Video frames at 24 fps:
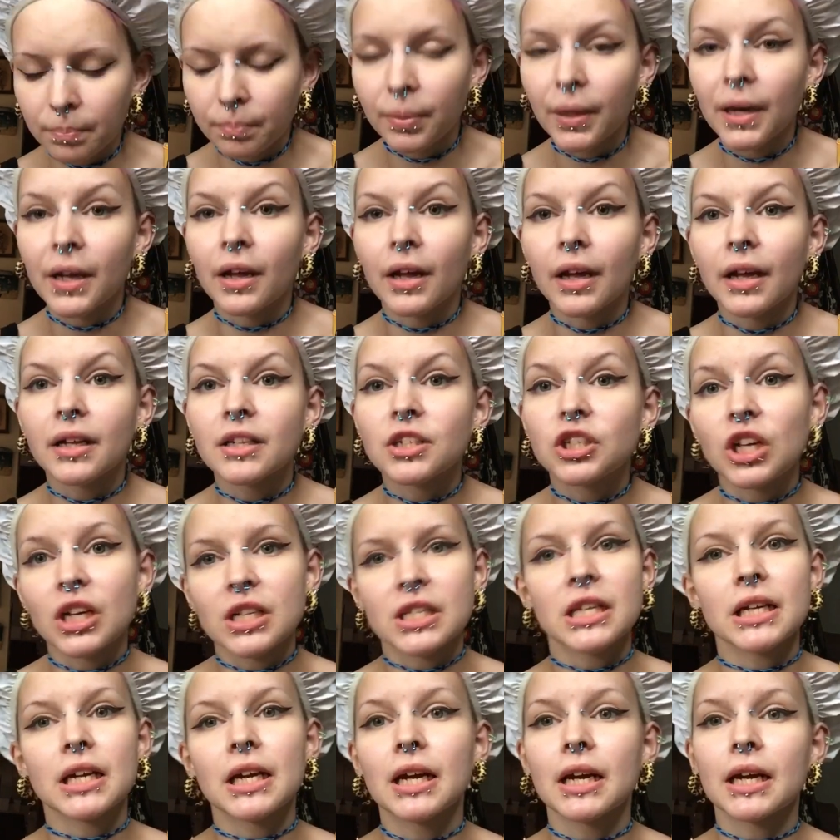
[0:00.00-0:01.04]
But
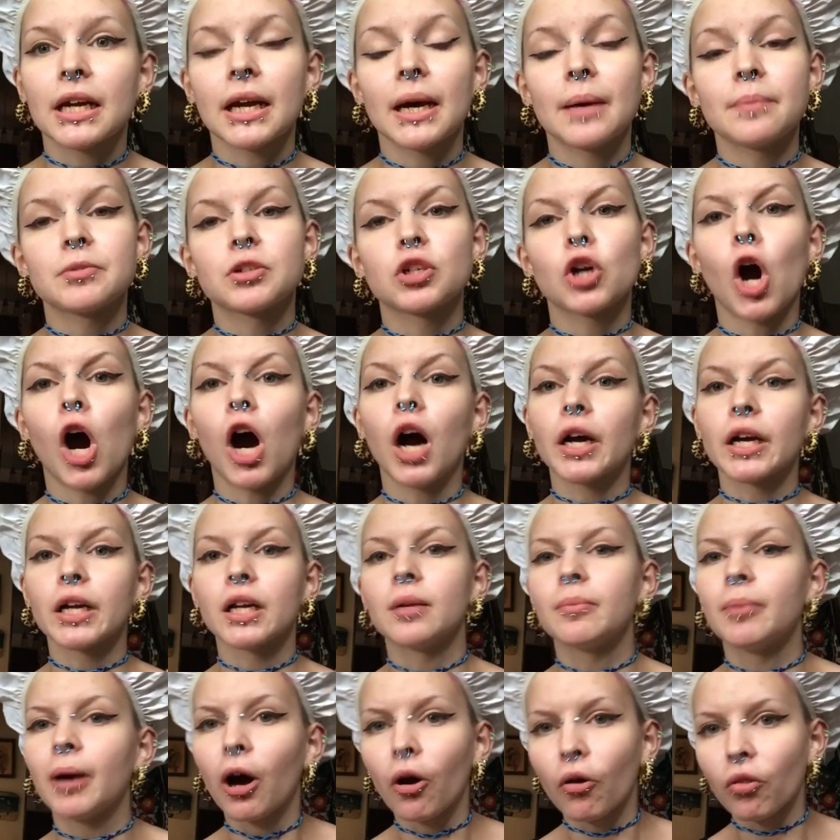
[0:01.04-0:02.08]
Jessica kept
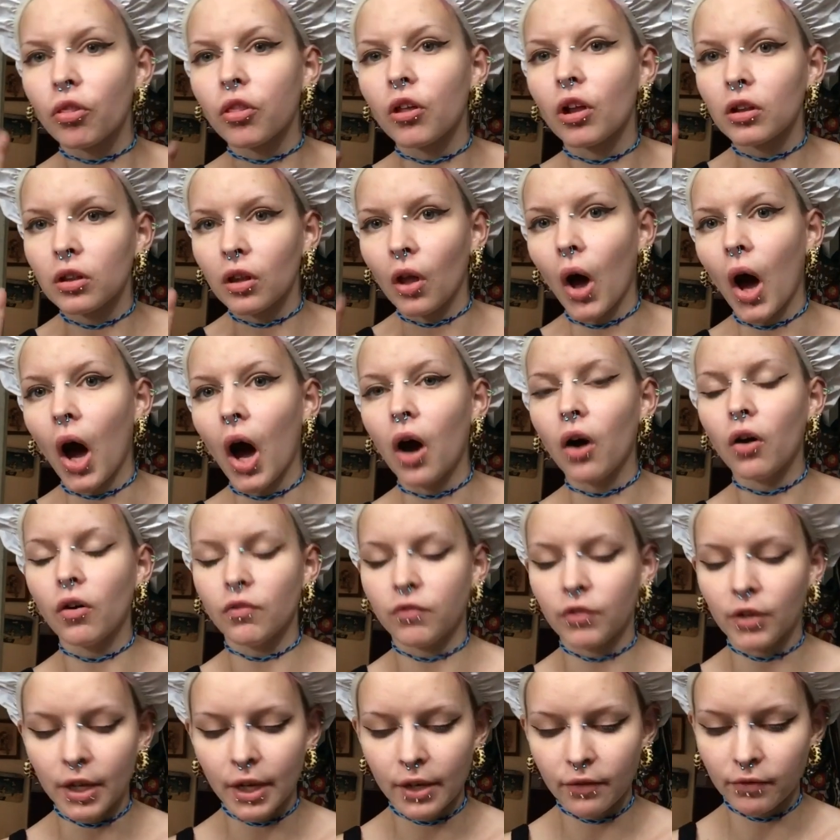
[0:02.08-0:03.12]
talking about the law
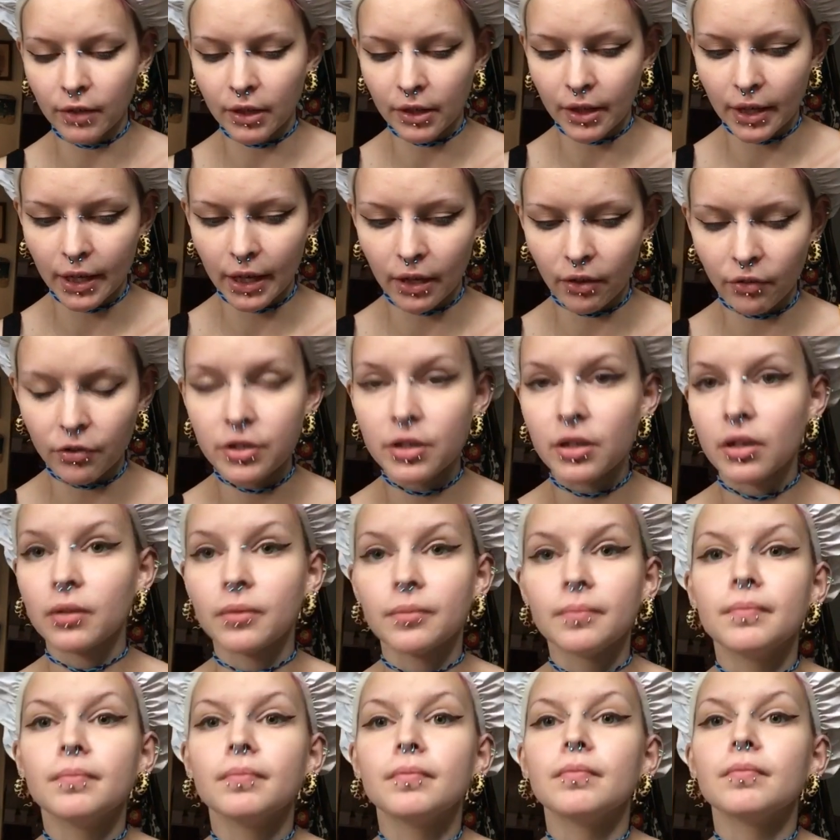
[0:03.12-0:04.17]
over everything else.
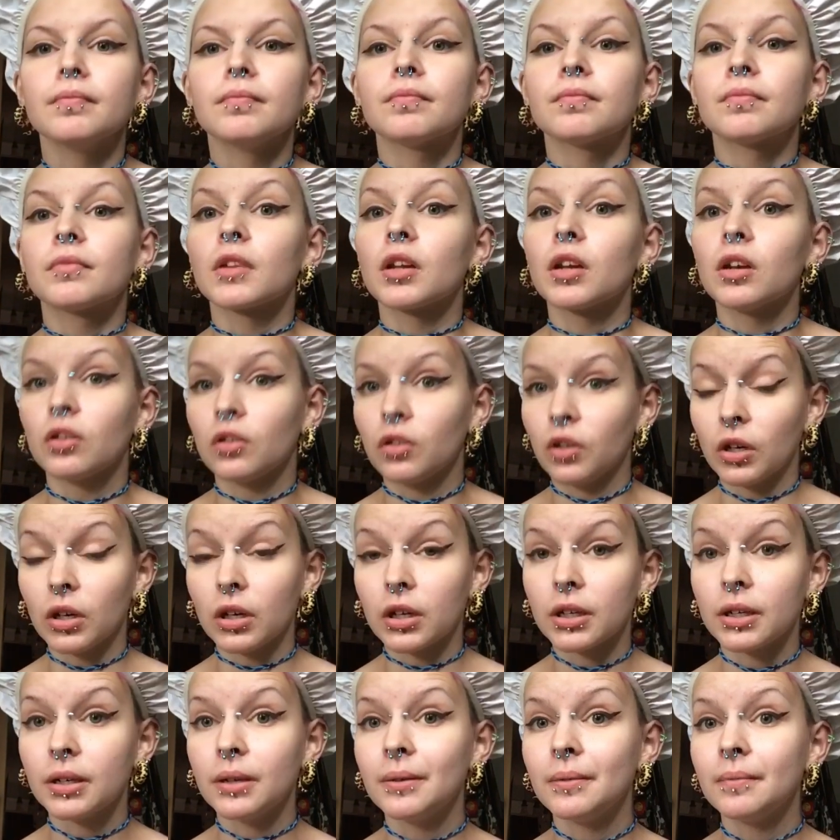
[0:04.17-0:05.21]

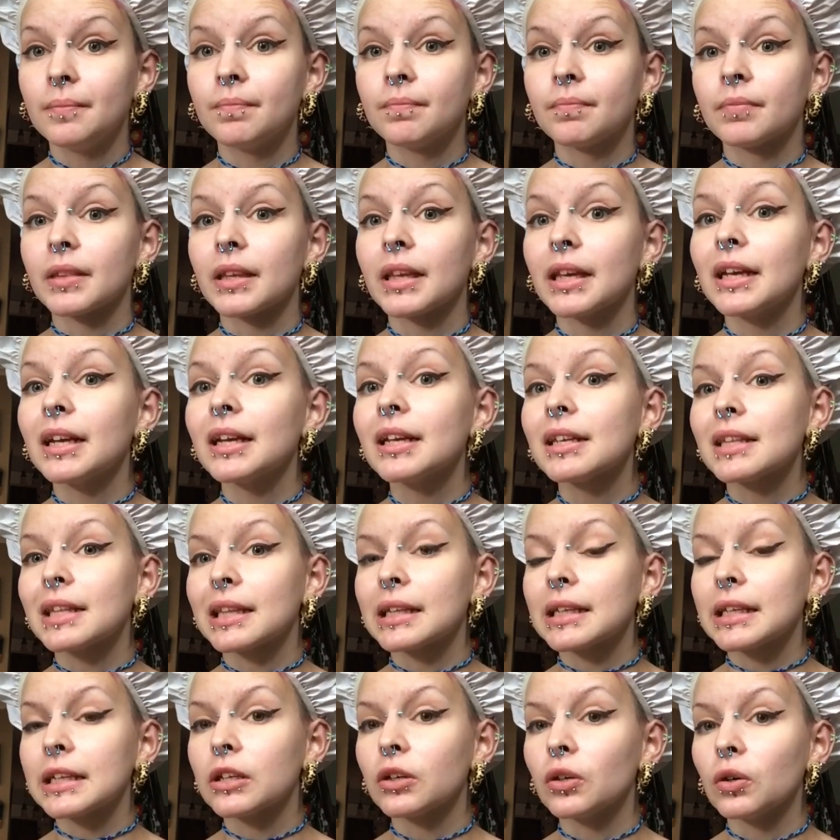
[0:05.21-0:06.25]
Look, it is
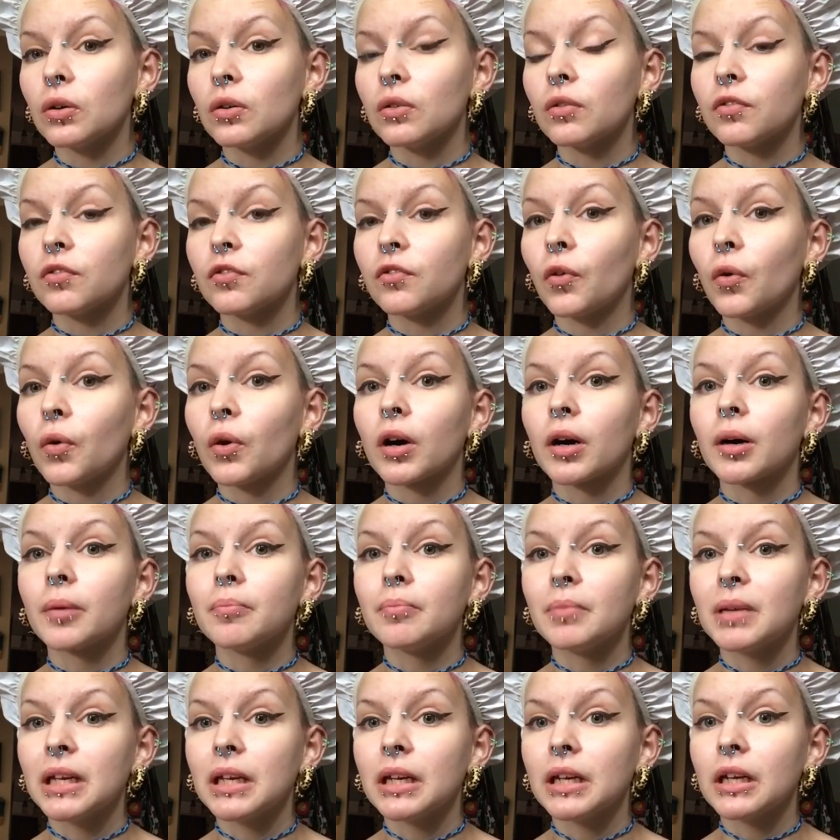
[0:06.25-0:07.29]
legal for
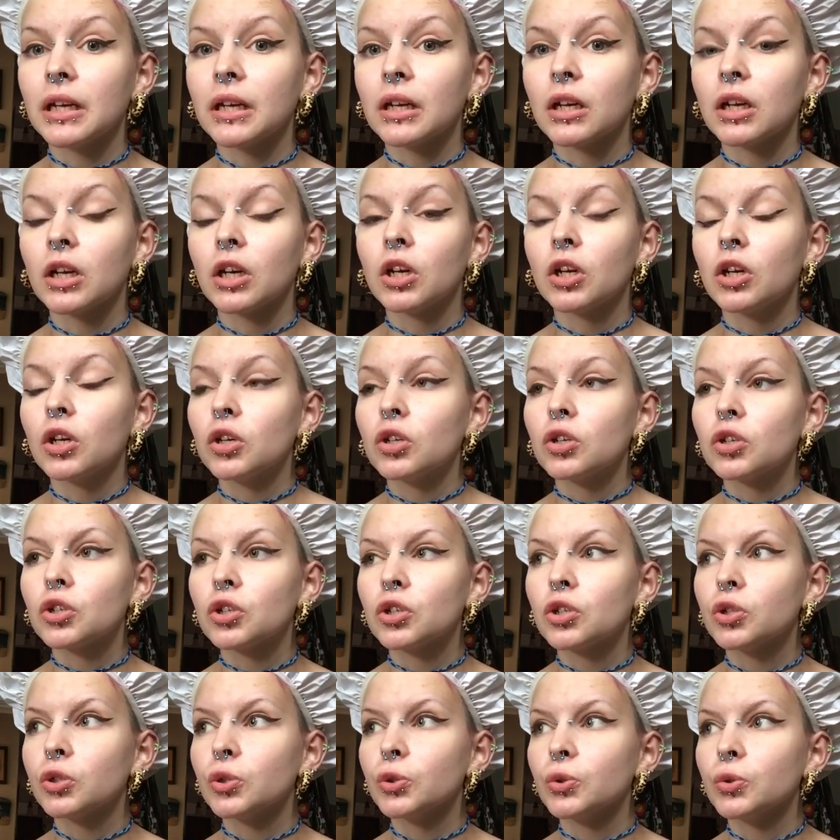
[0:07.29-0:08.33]
me
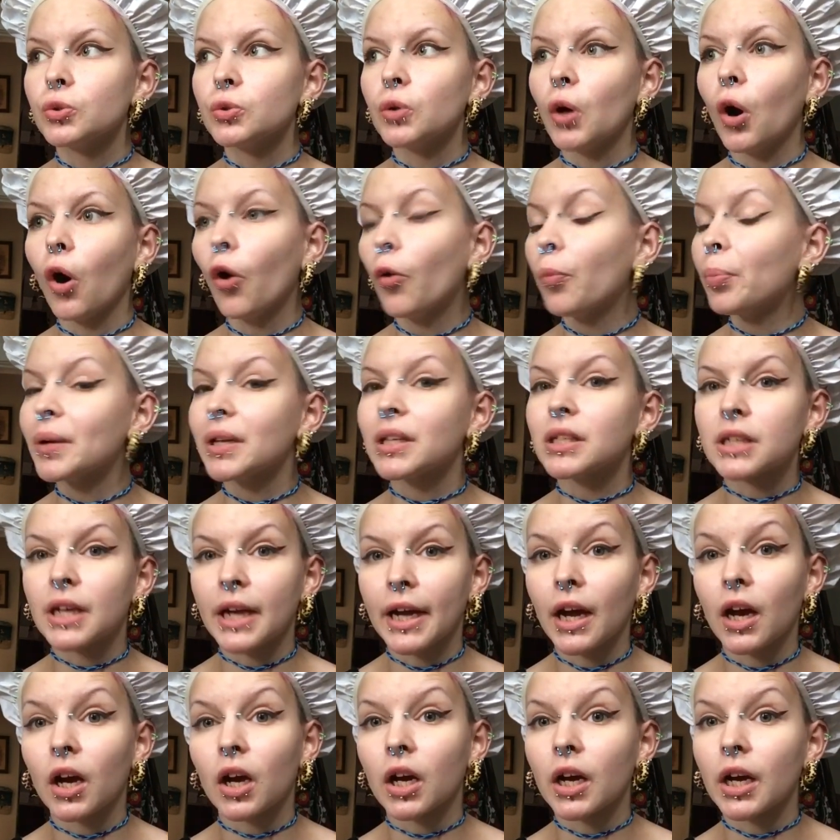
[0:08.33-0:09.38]
to open
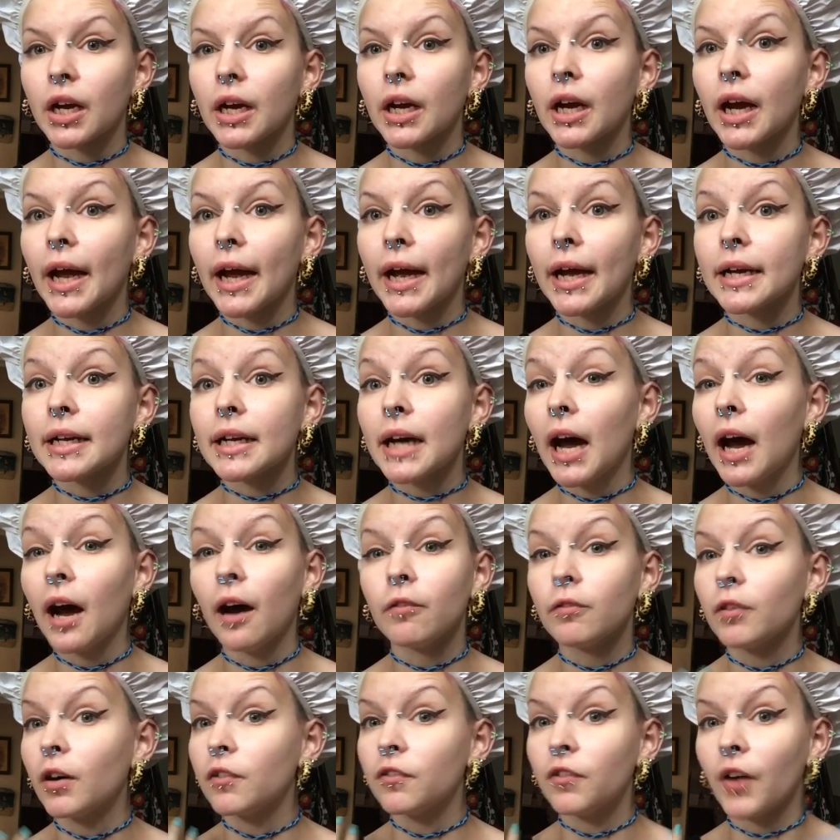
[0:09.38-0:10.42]
carry and
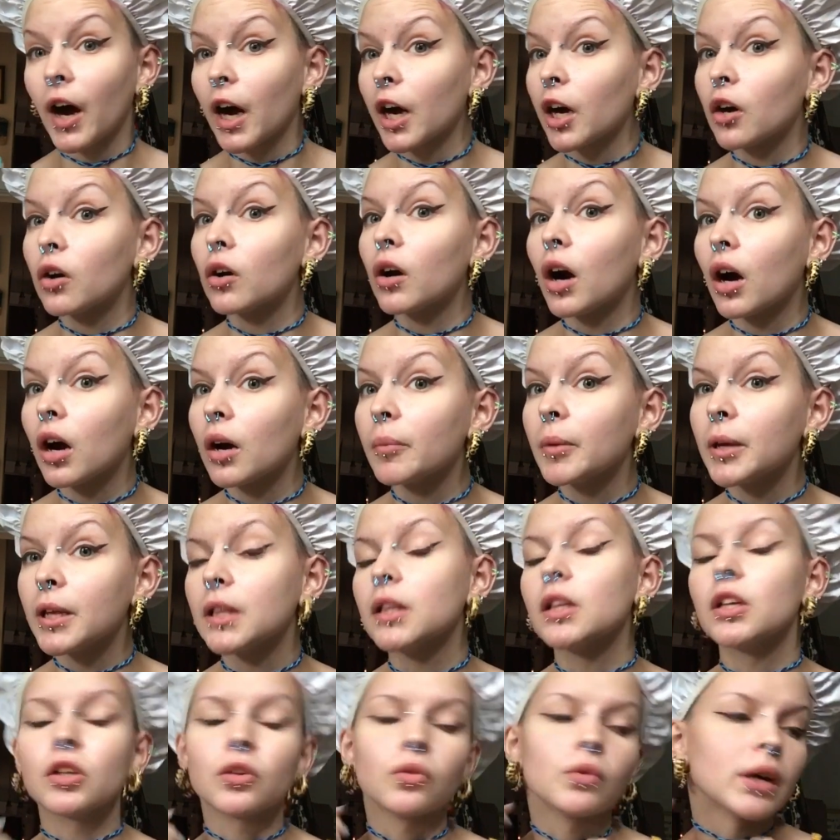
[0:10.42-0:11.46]
have a firearm in
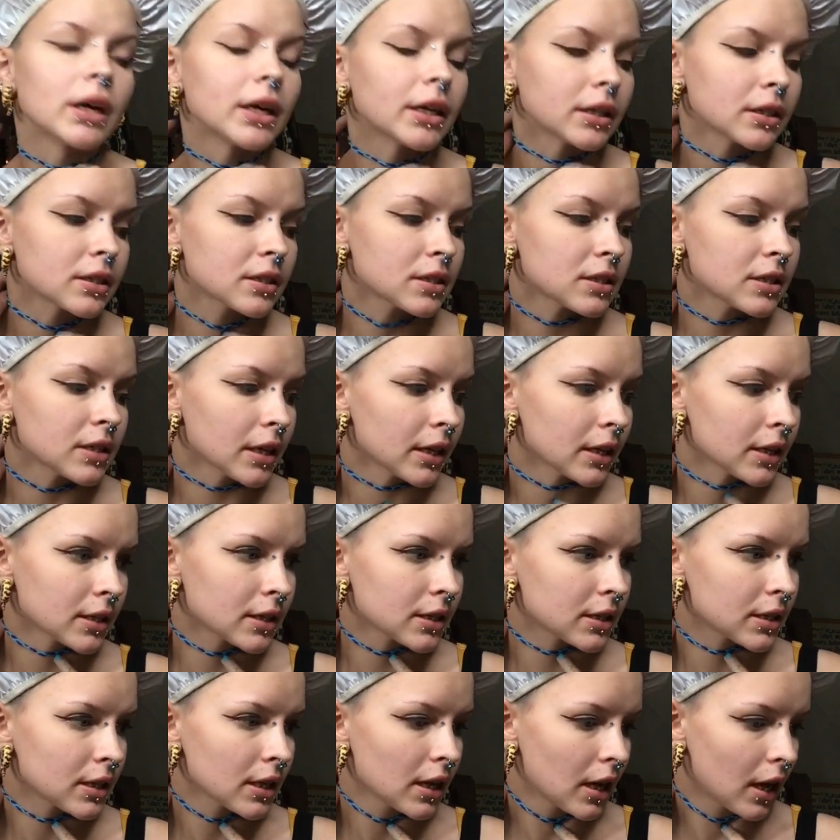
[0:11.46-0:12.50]
the United
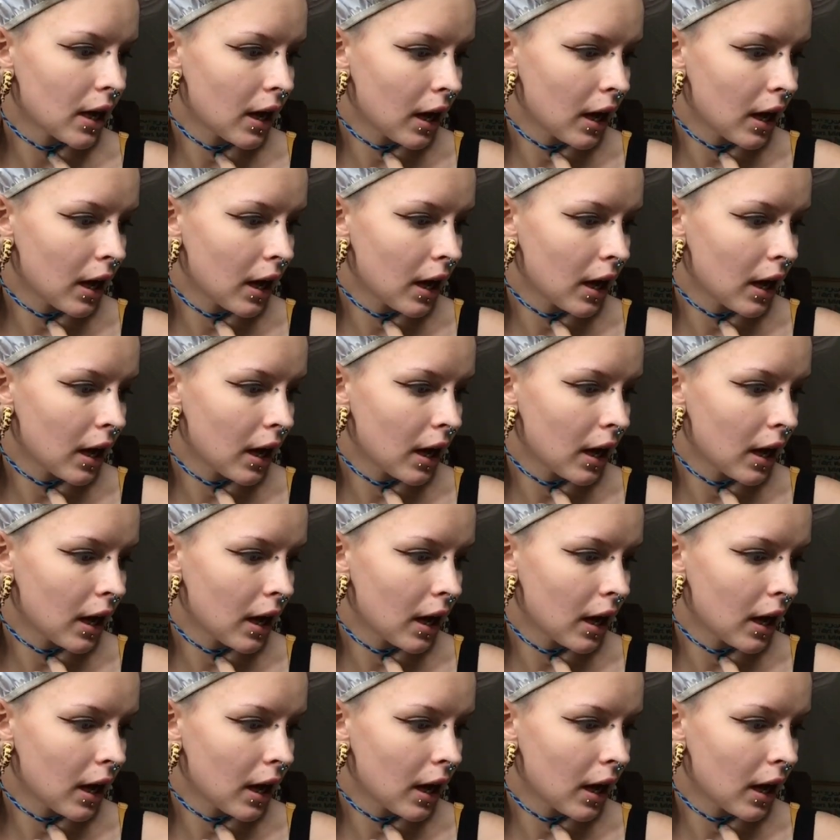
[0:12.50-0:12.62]
States.